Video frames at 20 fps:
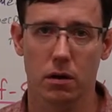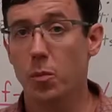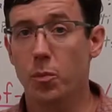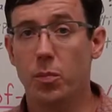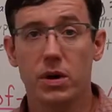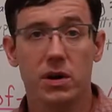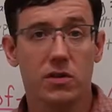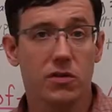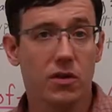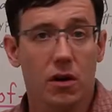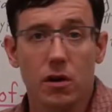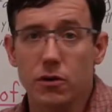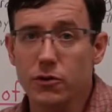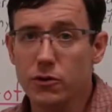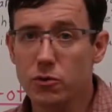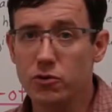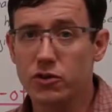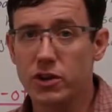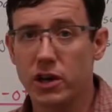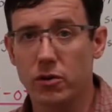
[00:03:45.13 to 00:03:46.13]
But it's
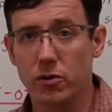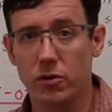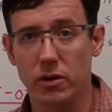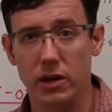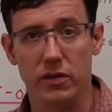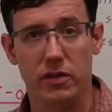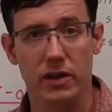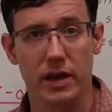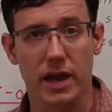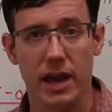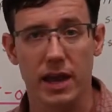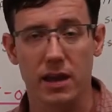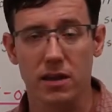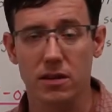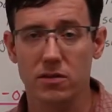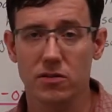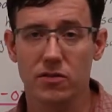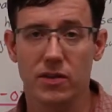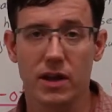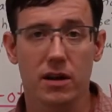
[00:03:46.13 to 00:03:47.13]
also generally the
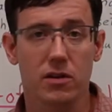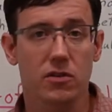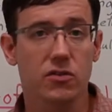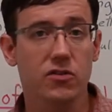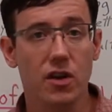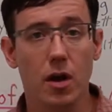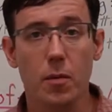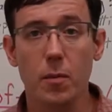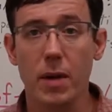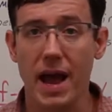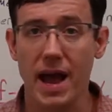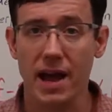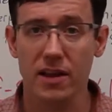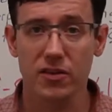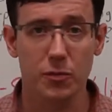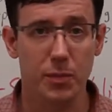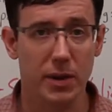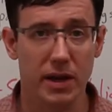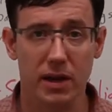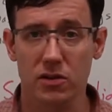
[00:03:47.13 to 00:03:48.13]
case that some
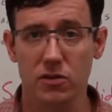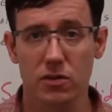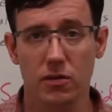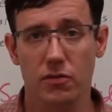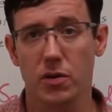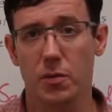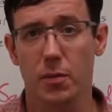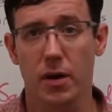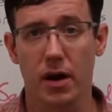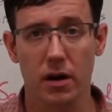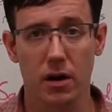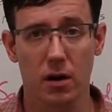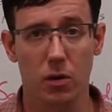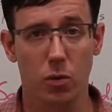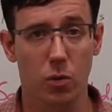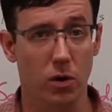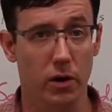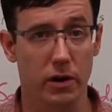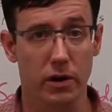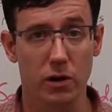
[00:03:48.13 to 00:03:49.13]
aspects of the model
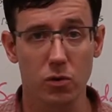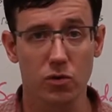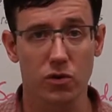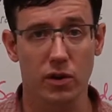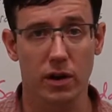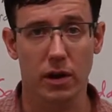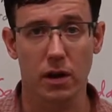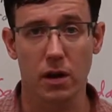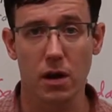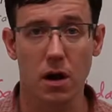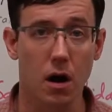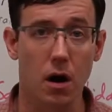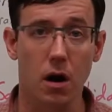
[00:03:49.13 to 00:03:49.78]
we're using